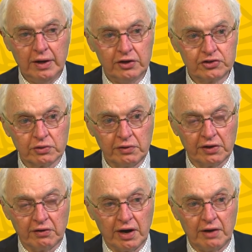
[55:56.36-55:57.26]
as to
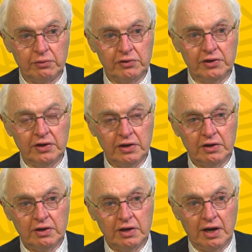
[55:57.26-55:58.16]
whether I would
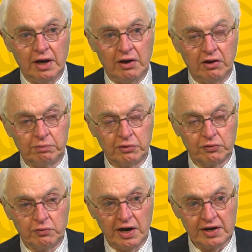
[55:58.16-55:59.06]
help
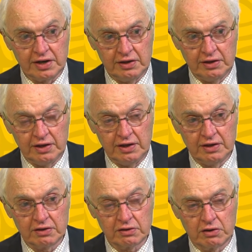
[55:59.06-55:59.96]
with writing
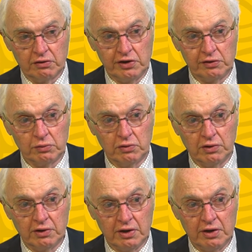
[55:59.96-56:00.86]
the Korean War